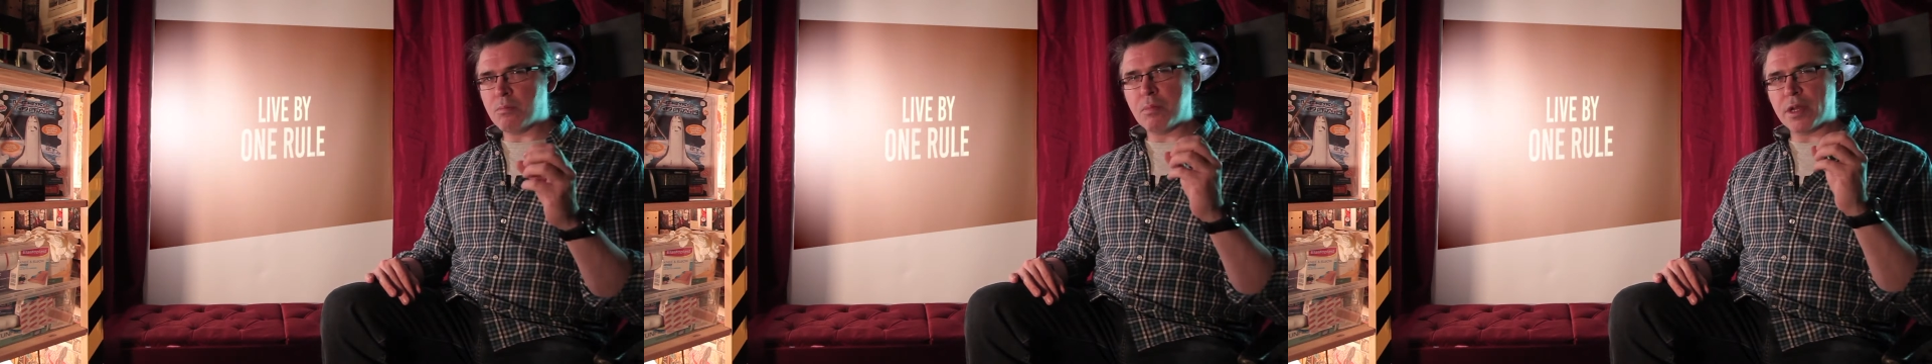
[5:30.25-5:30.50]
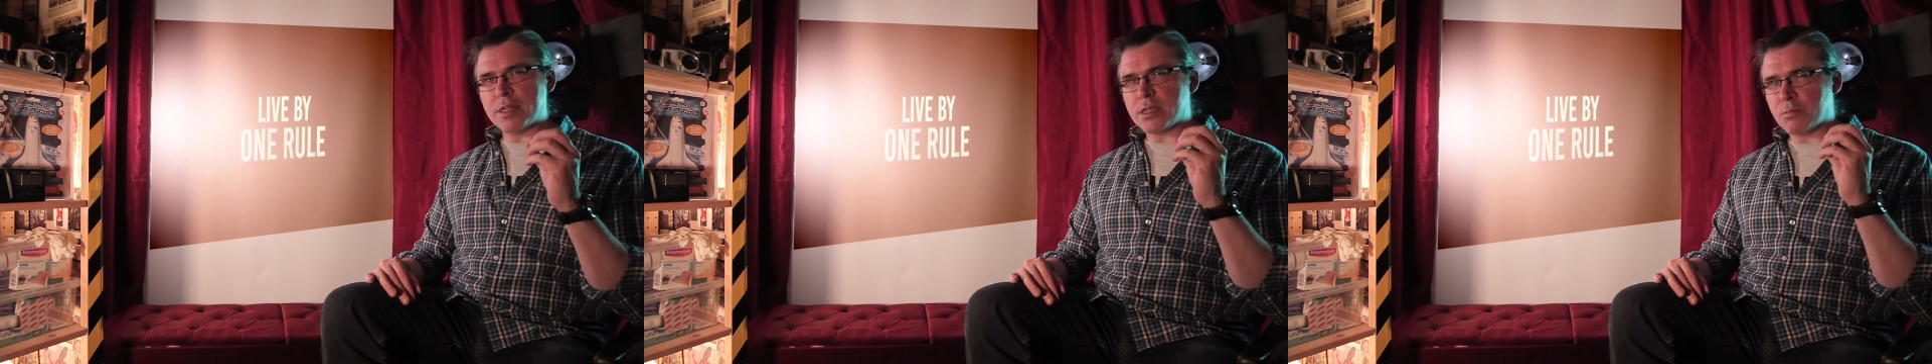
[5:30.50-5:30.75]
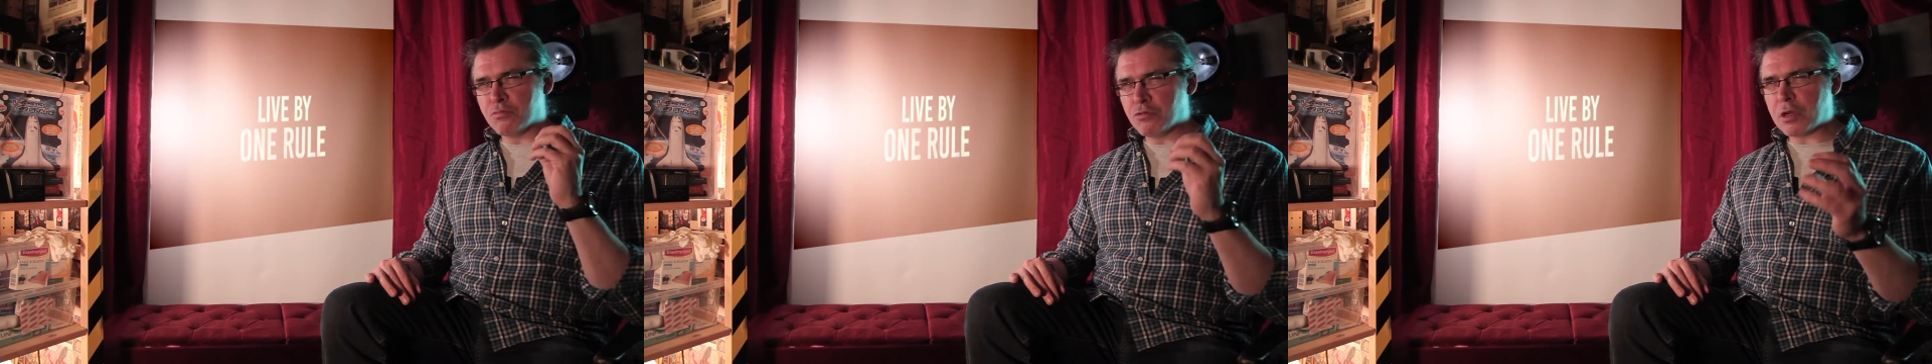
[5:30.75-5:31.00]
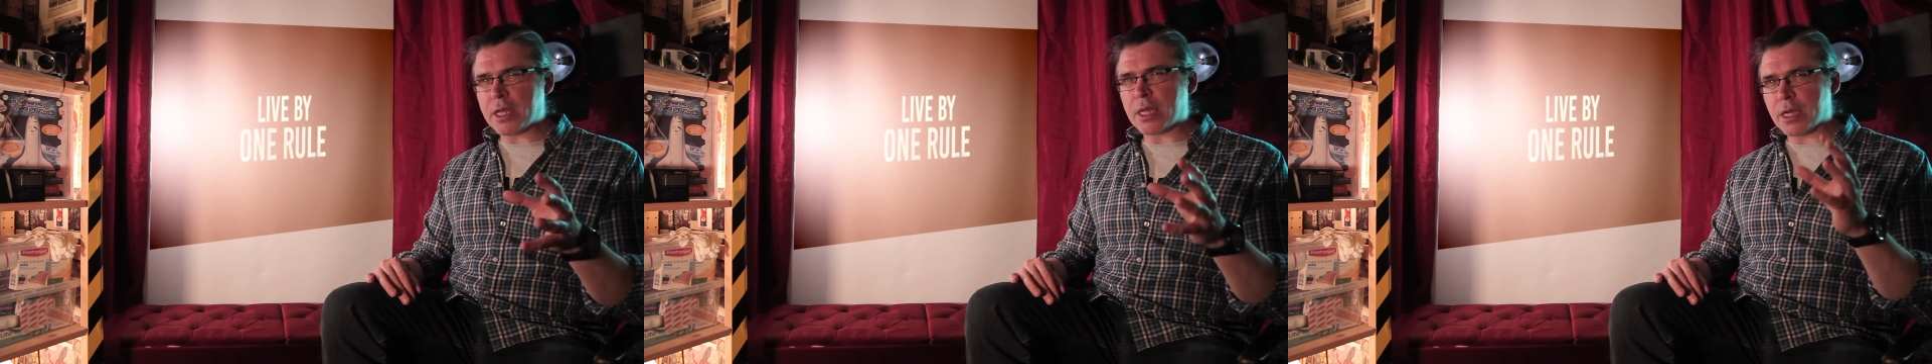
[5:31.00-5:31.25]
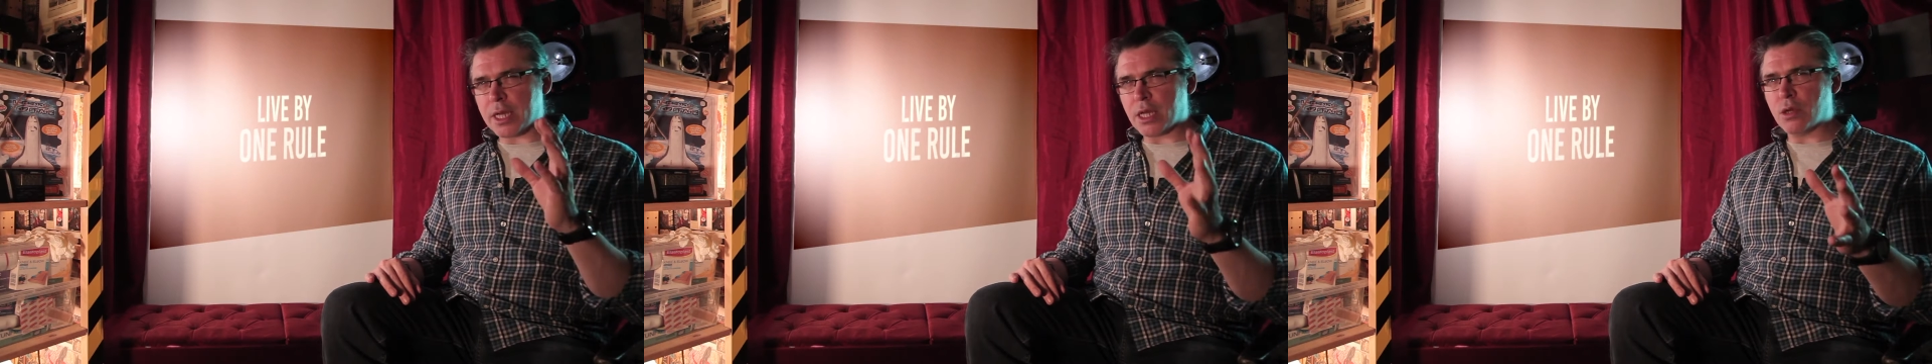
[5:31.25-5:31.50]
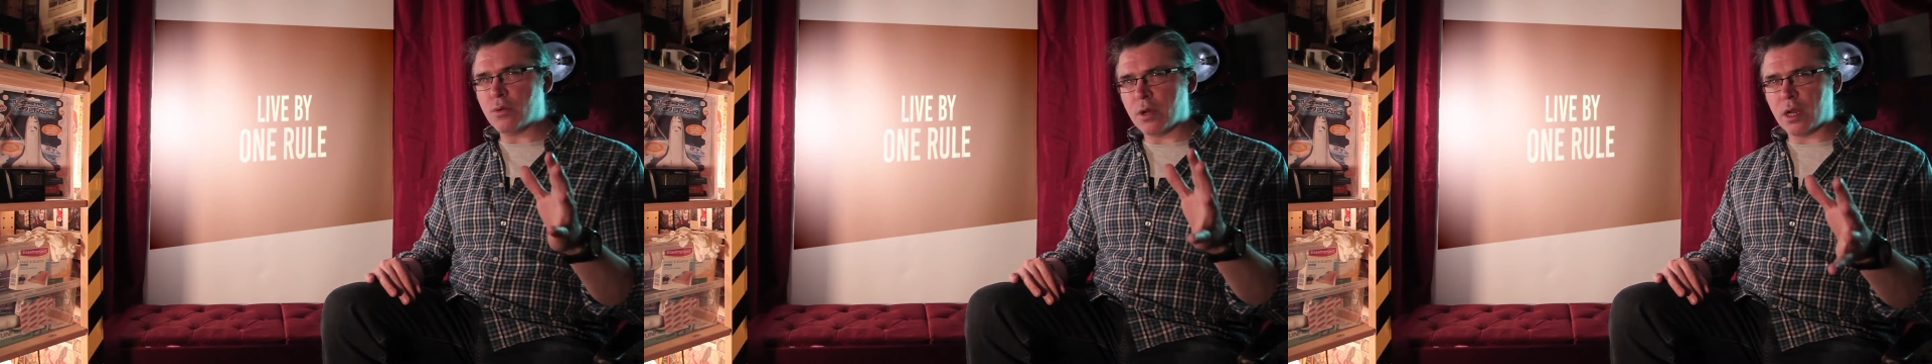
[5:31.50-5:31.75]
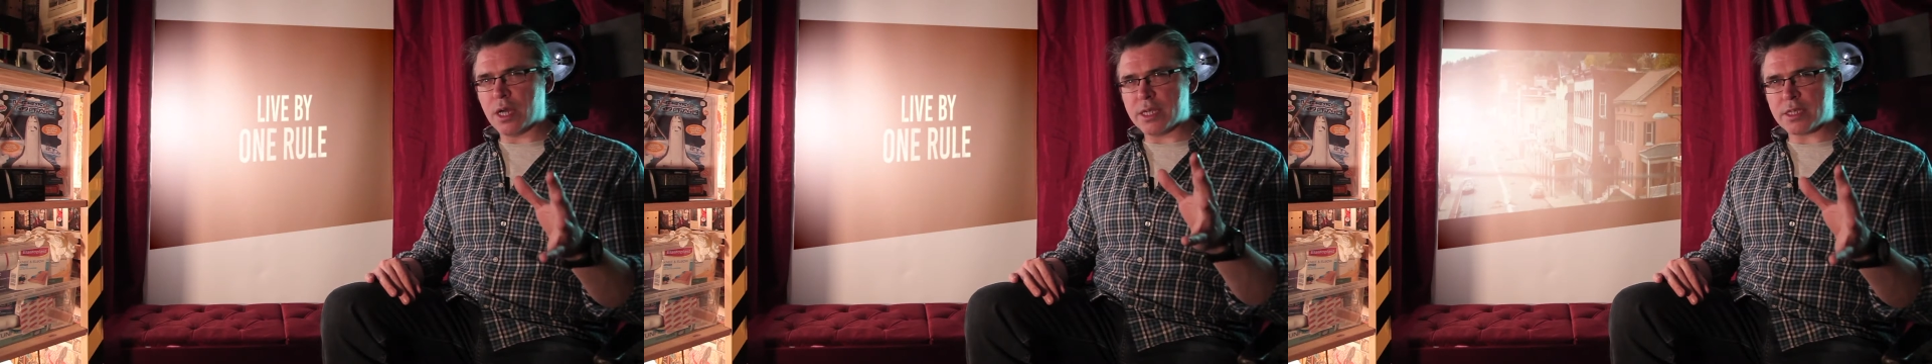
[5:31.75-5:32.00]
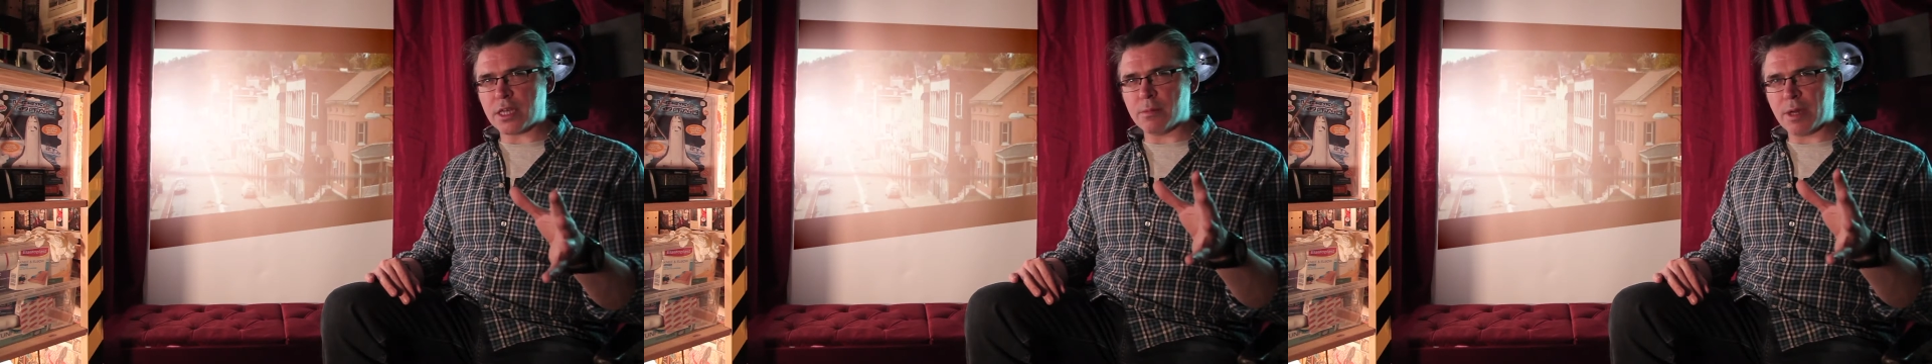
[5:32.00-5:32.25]
but it's a brilliantly
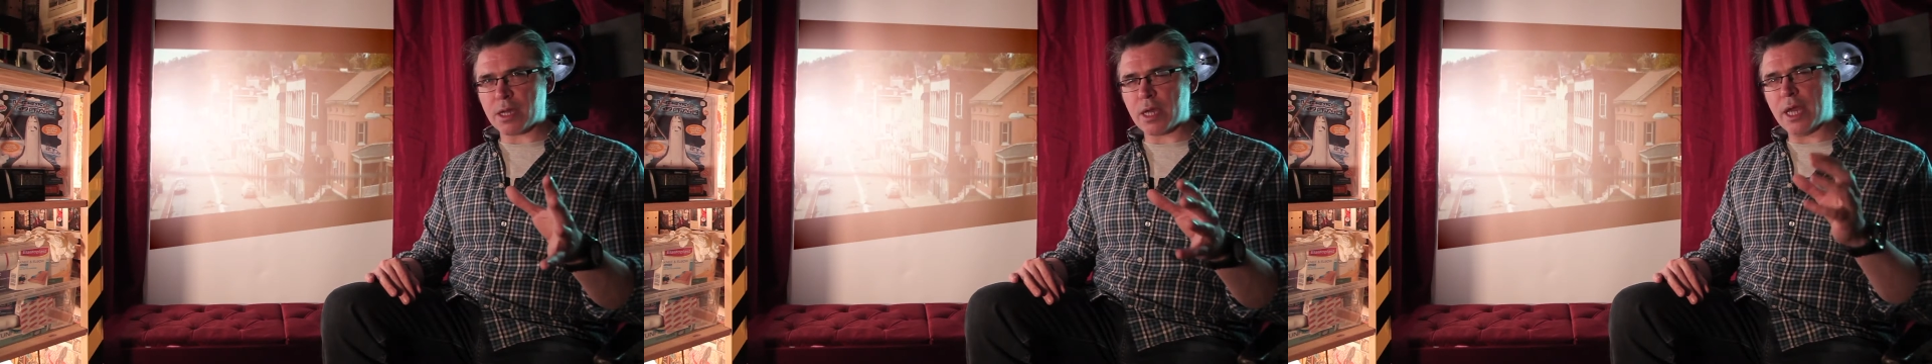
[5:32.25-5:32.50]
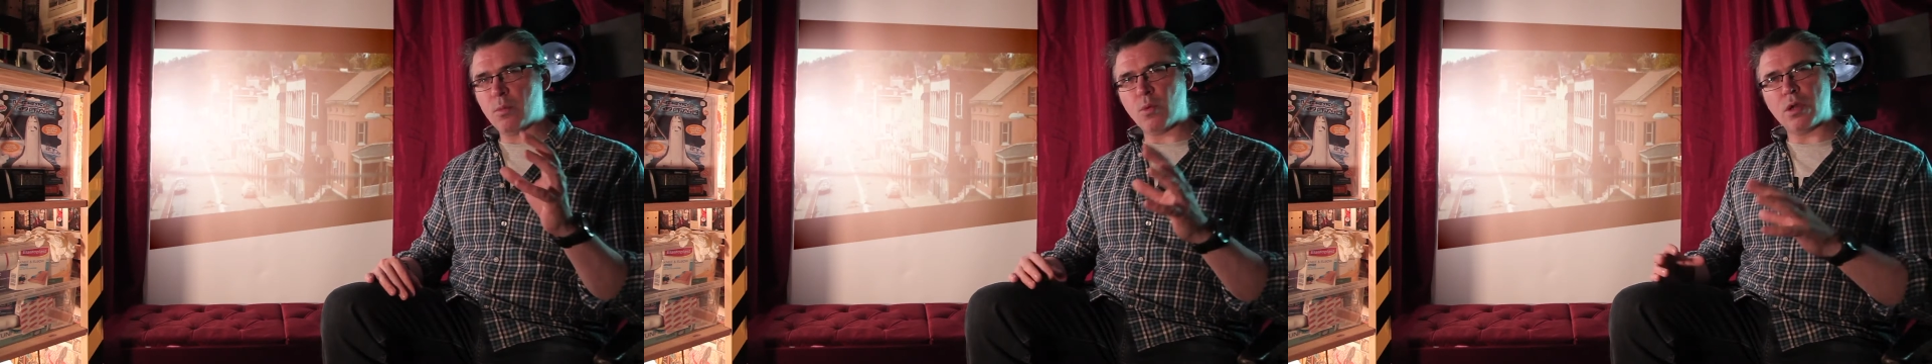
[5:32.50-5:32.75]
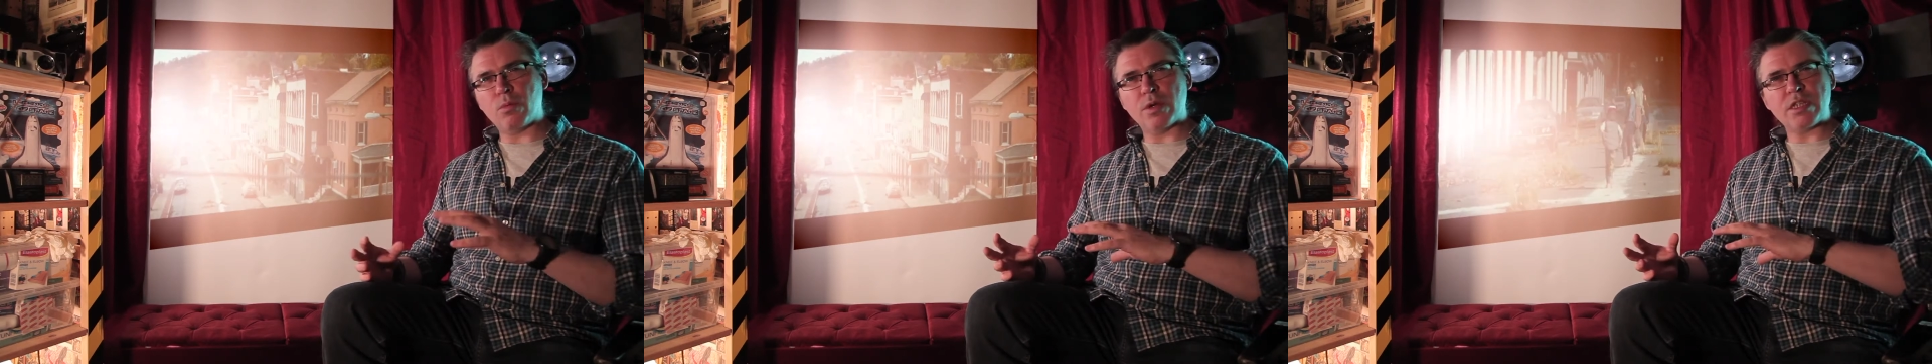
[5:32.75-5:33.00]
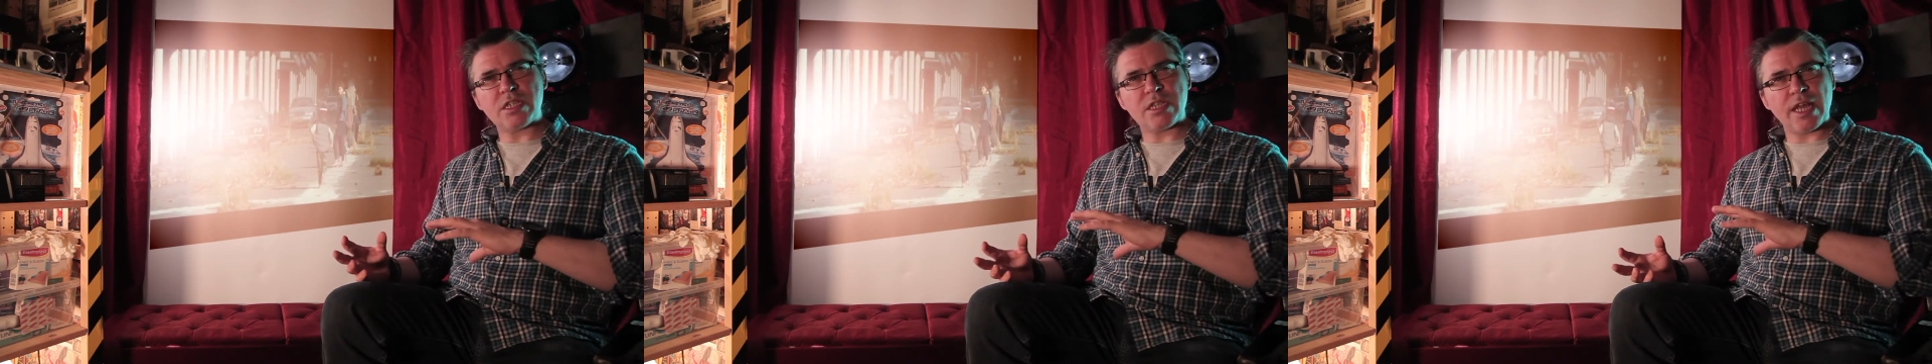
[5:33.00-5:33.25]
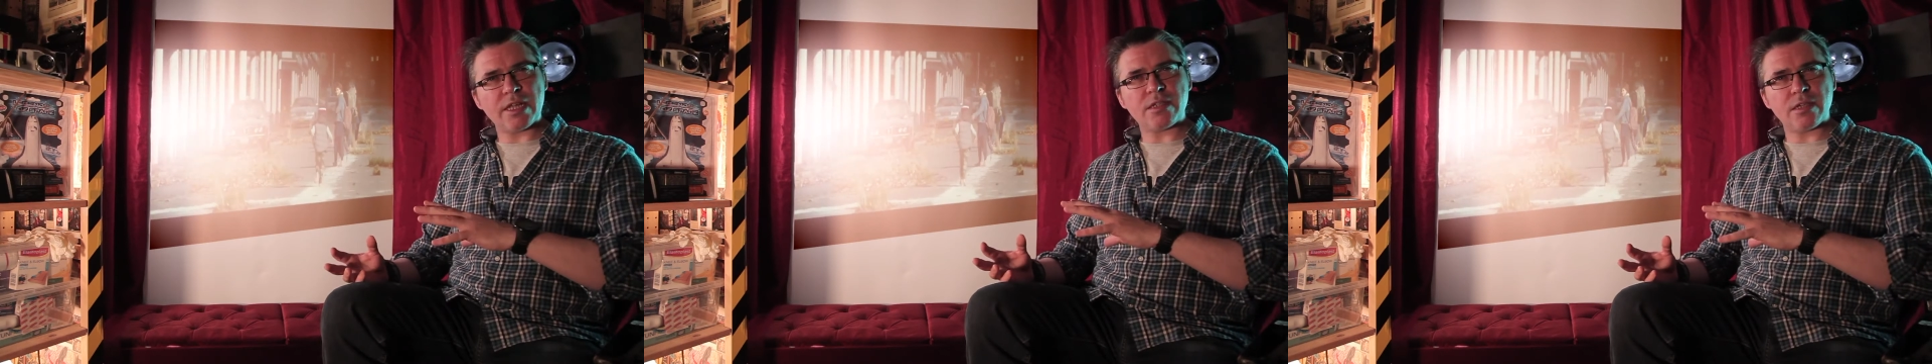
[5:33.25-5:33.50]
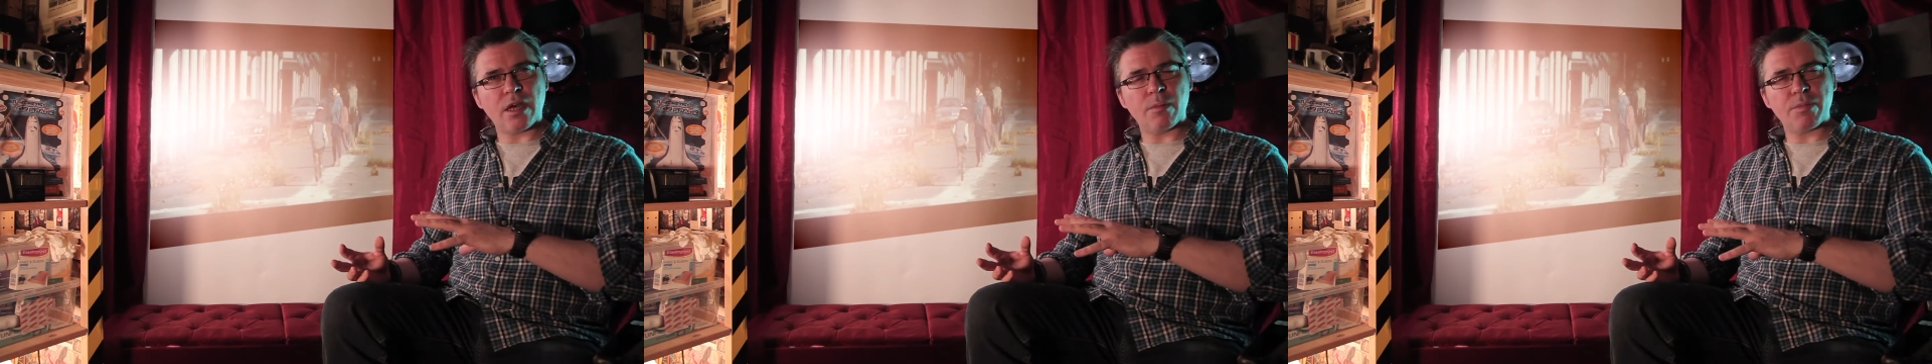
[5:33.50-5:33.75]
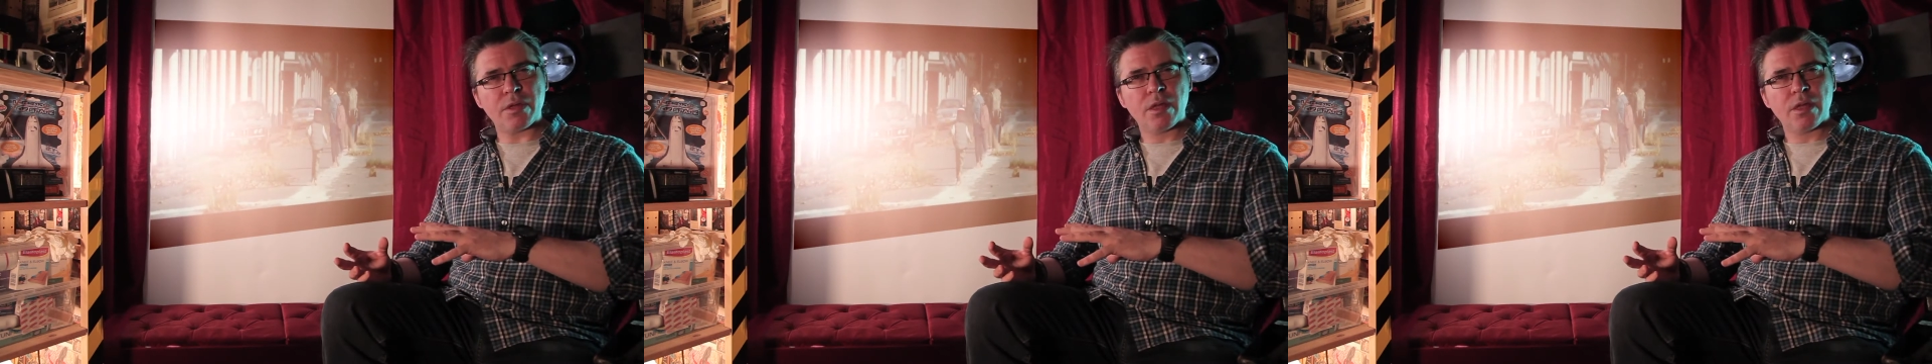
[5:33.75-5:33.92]
utilized gimmick, and one which sets up